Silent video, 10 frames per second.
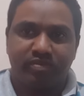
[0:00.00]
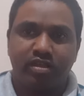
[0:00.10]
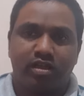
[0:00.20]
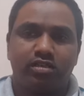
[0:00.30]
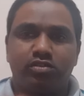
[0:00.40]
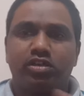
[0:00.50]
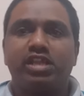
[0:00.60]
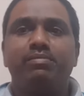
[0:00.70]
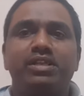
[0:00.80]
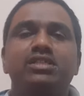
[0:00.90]

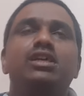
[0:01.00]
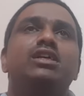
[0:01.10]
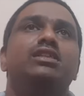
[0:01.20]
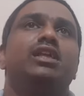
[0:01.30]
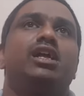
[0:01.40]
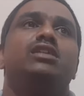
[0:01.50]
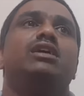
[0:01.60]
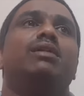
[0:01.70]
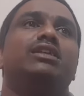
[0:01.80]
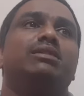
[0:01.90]
Consortium means there are
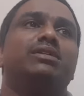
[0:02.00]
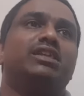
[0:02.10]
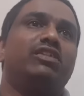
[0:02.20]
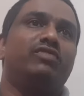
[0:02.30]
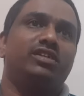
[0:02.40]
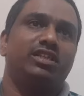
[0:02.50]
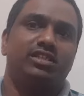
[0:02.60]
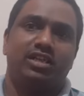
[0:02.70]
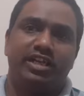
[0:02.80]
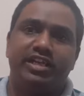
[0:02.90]
some other
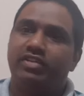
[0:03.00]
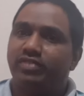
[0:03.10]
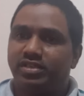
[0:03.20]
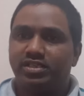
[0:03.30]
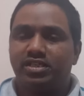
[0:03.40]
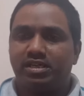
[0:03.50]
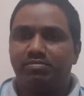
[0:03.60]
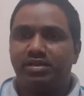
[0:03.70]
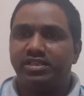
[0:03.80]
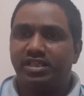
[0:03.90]
leading infrastructure
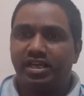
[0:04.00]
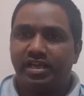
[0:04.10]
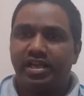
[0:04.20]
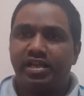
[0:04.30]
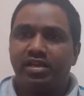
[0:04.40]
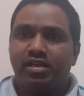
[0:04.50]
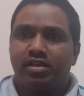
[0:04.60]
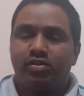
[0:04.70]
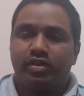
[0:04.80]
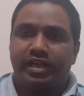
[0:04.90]
companies in India.
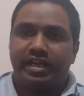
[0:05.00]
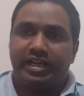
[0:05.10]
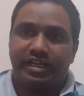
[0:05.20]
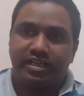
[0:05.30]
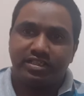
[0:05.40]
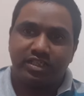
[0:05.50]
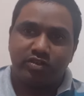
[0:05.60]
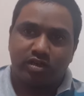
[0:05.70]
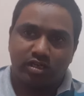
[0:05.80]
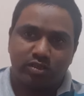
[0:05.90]
Okay, it enters into a
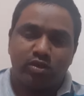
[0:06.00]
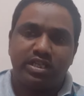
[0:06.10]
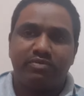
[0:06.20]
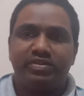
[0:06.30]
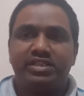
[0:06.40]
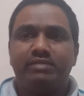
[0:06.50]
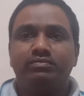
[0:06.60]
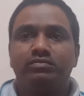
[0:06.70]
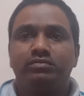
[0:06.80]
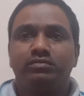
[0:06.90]
consortium with
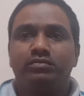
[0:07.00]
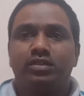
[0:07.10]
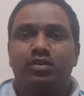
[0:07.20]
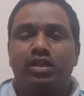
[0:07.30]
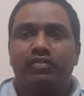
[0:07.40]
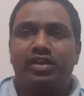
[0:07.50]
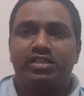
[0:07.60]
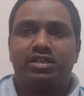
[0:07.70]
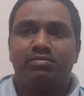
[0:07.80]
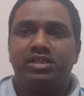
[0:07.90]
them. Okay, for
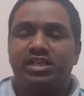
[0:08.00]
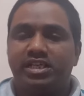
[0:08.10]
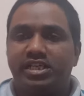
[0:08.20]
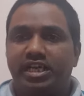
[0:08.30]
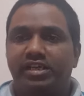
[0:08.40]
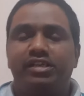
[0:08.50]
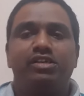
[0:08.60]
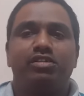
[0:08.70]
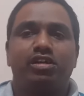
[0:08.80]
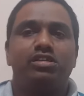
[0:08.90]
example, it entered
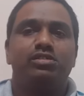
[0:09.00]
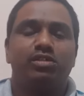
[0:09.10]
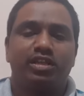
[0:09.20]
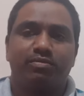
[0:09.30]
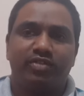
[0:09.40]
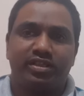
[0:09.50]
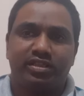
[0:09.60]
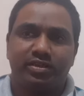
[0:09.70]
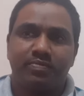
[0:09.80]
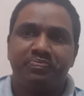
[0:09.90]
into a consortium with
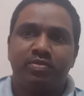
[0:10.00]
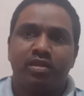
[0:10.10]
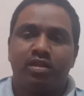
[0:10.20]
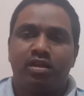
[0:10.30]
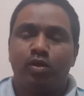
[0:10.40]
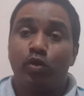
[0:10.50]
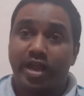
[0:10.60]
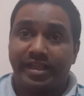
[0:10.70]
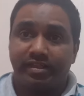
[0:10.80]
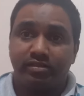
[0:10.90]

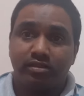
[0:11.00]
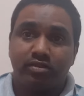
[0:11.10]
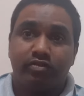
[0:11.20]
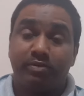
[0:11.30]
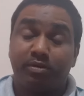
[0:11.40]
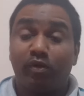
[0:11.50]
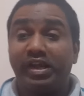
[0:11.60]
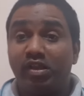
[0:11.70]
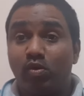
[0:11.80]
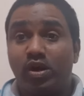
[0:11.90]
Hyundai for
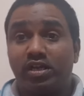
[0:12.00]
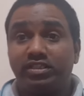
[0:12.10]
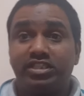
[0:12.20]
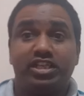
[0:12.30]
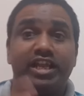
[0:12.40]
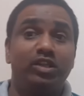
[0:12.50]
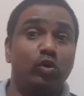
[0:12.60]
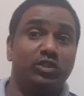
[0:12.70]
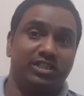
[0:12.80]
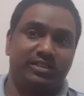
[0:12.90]
providing what? These rail
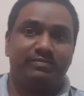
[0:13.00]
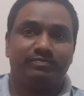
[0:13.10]
coaches.